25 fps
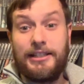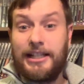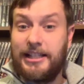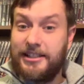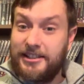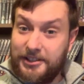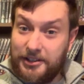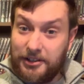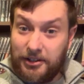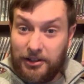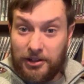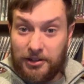
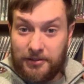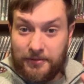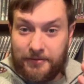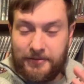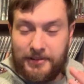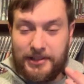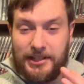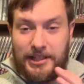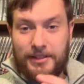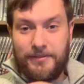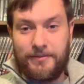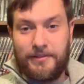that's your lot
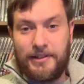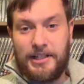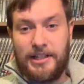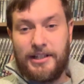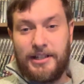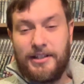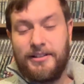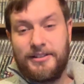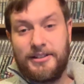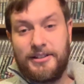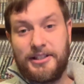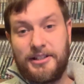for this
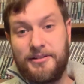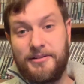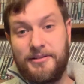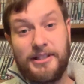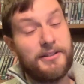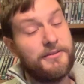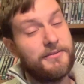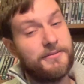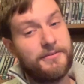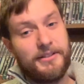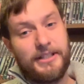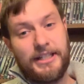video, so
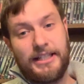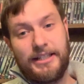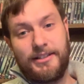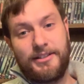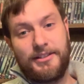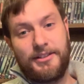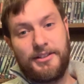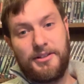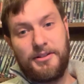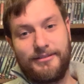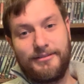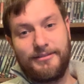don't forget
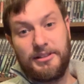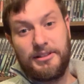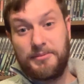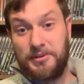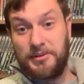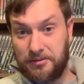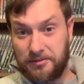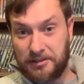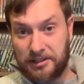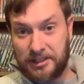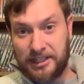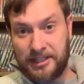to
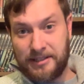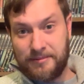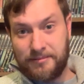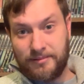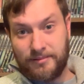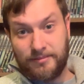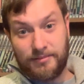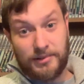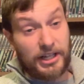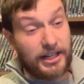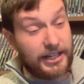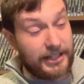subscribe,
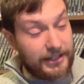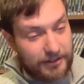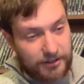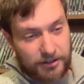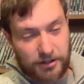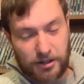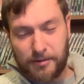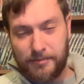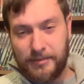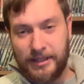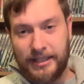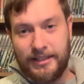like,
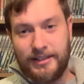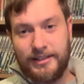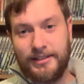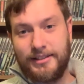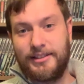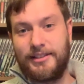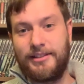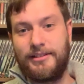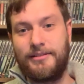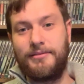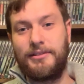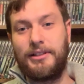comment,
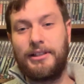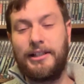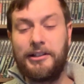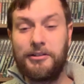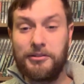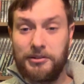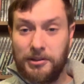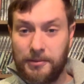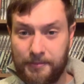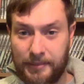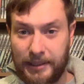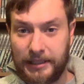and click
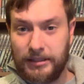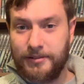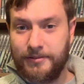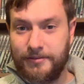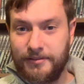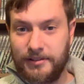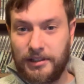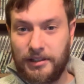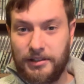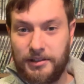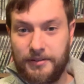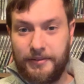on the bell
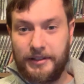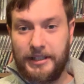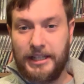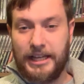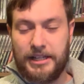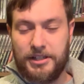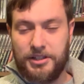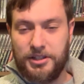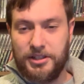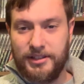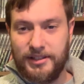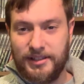for
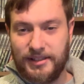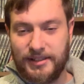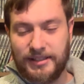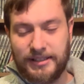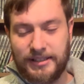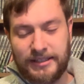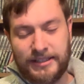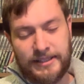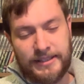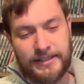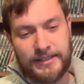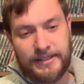notifications.
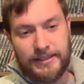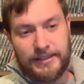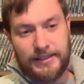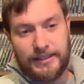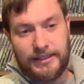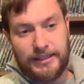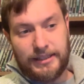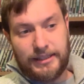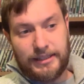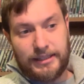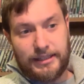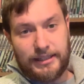
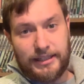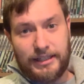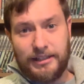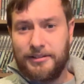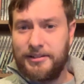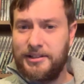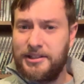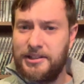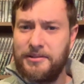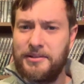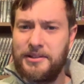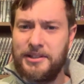And I'll
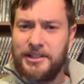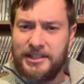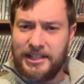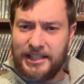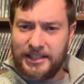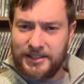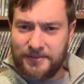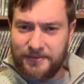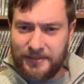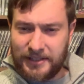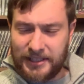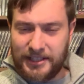see you in the
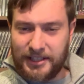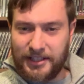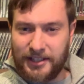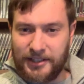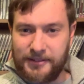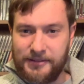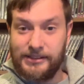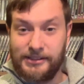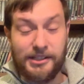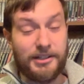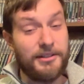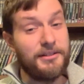next
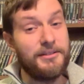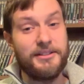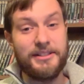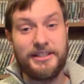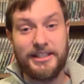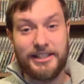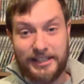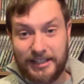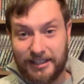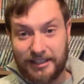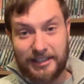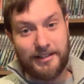video. No
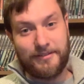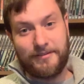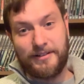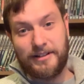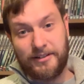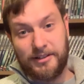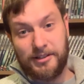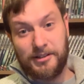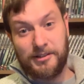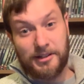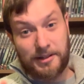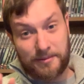silly
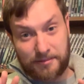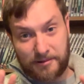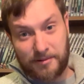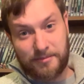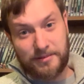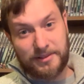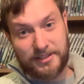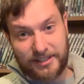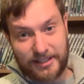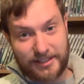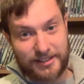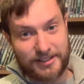cliffhanger, I
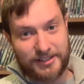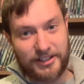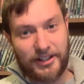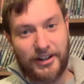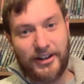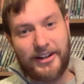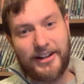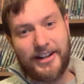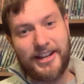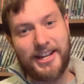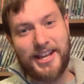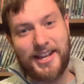promise this
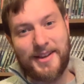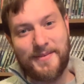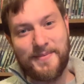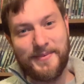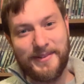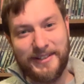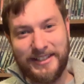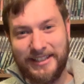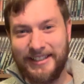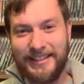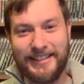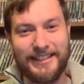time.
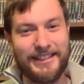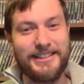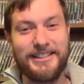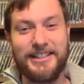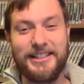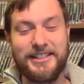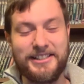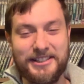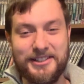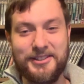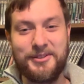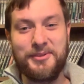
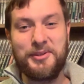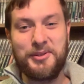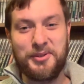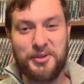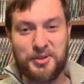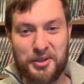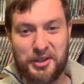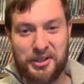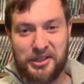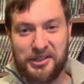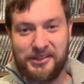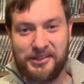Nothing to annoy you.